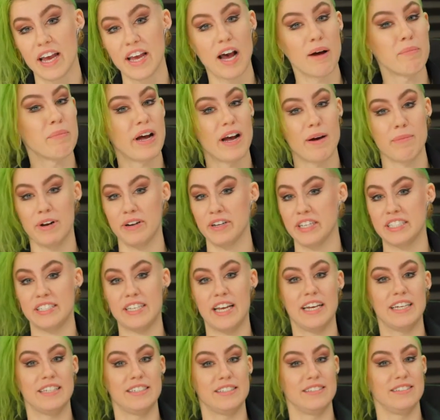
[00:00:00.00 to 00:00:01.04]
I'm not, I'm not gonna
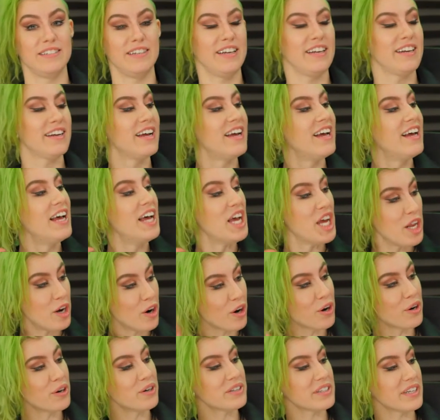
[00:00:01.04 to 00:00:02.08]
say it, it, it.
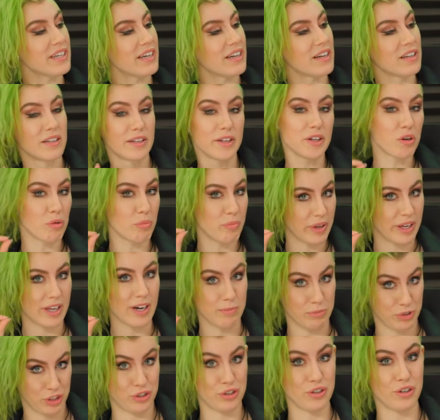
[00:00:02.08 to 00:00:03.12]
hurt a little bit.
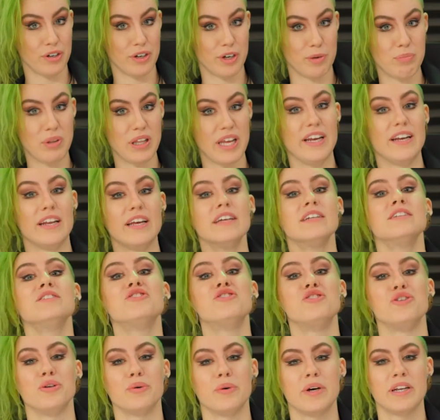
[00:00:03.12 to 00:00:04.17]
I'm sure it played
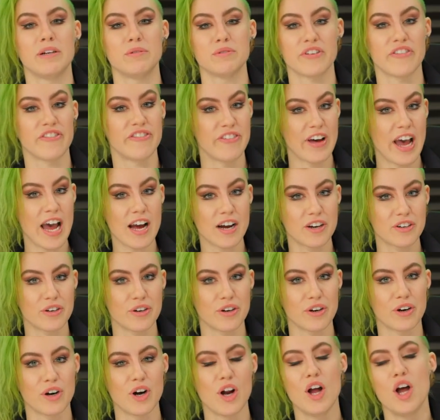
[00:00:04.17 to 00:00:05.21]
into it. It was a
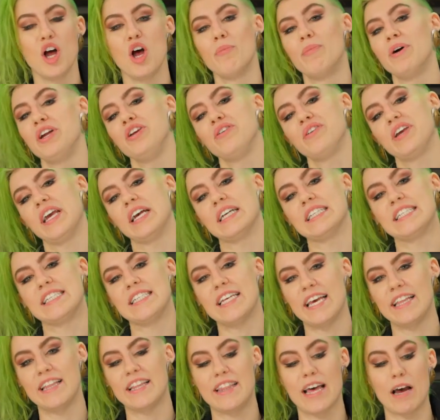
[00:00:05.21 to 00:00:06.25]
factor, but you can't
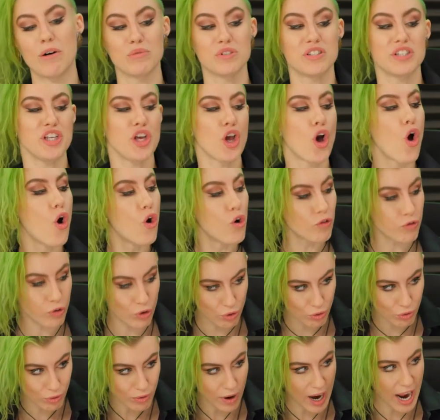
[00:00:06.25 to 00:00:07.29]
say that that was the
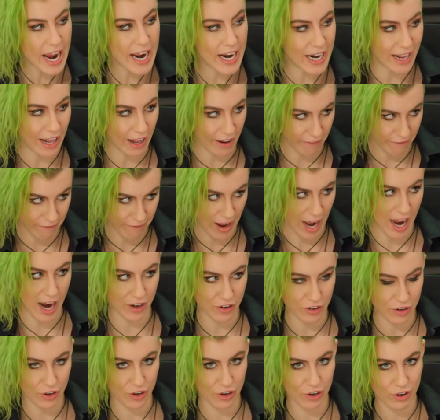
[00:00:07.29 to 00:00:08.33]
overriding
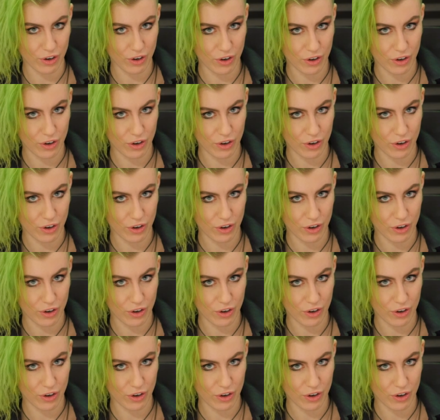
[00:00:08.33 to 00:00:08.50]
factor.